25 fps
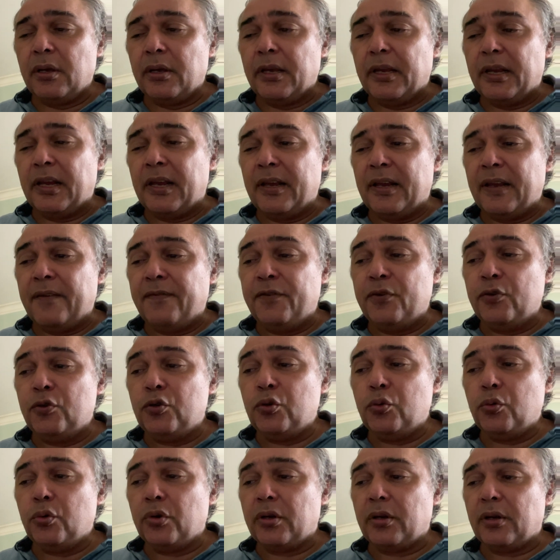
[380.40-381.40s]
if you
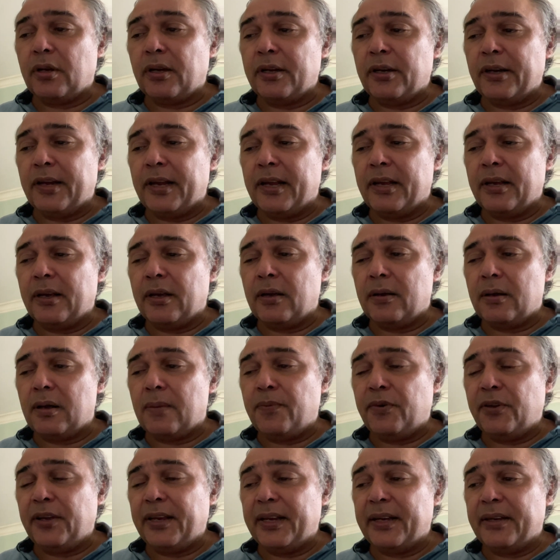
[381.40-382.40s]
do a
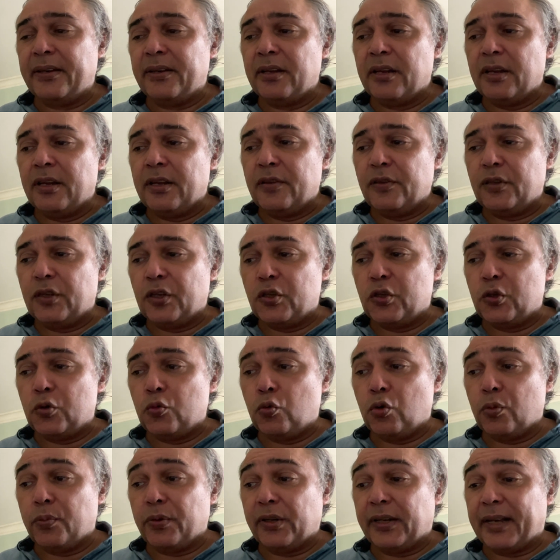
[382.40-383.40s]
plane does an
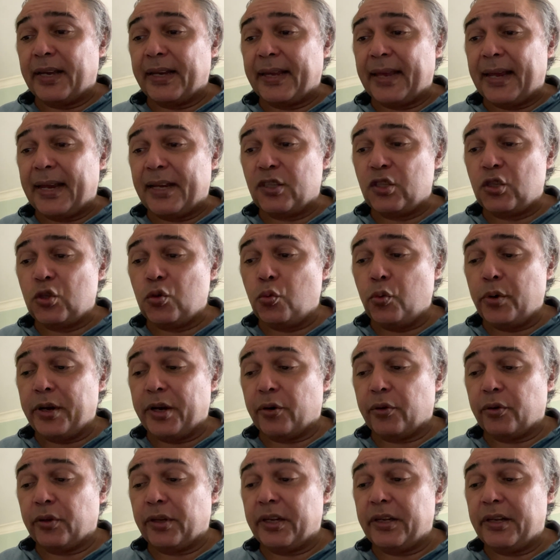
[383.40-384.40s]
orbit like x
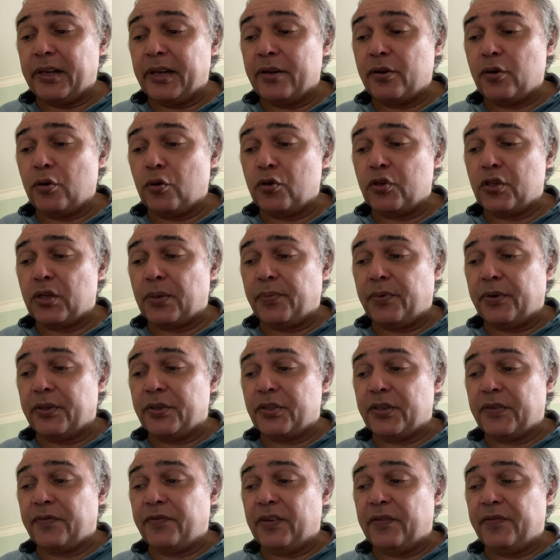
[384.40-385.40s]
squared, it goes up, let's
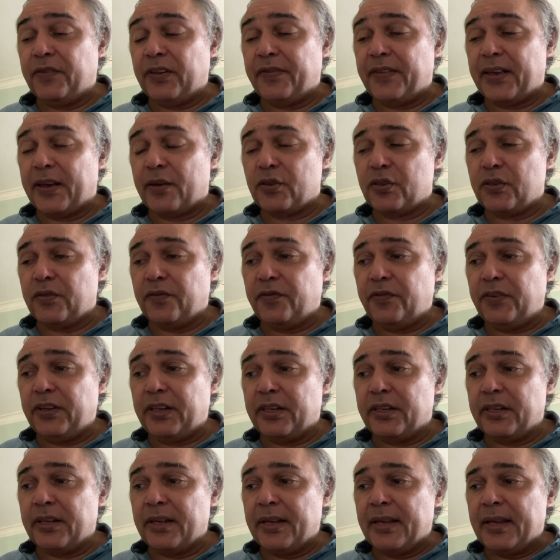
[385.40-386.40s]
say 50,000 feet,